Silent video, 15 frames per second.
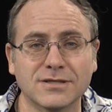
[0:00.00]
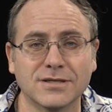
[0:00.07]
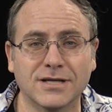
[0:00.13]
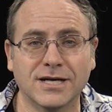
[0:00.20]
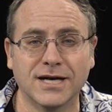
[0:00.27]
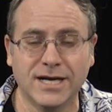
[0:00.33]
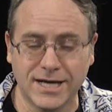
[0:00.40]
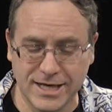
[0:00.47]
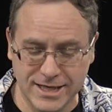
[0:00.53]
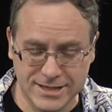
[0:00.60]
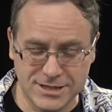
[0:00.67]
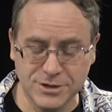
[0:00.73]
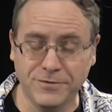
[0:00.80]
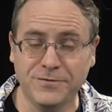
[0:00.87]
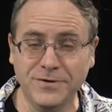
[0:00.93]

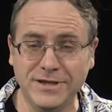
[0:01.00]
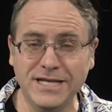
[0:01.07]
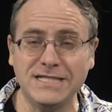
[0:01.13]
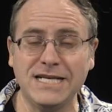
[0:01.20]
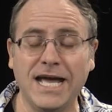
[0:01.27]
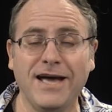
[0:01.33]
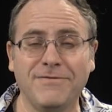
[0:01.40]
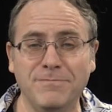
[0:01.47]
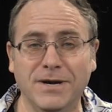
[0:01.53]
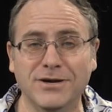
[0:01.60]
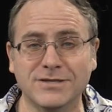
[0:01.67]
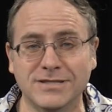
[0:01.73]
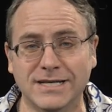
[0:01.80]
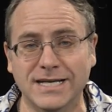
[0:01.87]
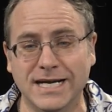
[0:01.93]
So for this half
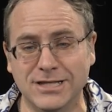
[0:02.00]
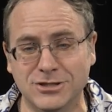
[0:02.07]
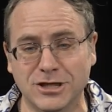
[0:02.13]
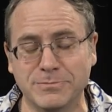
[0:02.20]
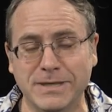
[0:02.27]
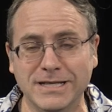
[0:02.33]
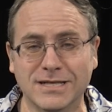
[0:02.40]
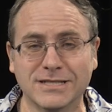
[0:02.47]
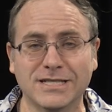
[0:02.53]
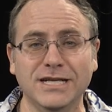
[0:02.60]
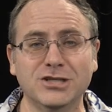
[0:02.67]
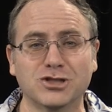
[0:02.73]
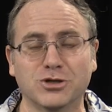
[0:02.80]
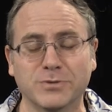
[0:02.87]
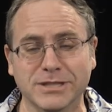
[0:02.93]
marathon, I took my little
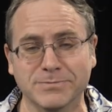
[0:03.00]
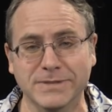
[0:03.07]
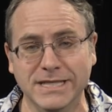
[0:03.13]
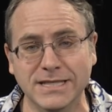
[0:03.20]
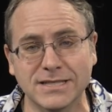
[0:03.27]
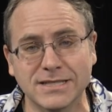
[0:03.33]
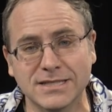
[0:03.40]
tincture with me.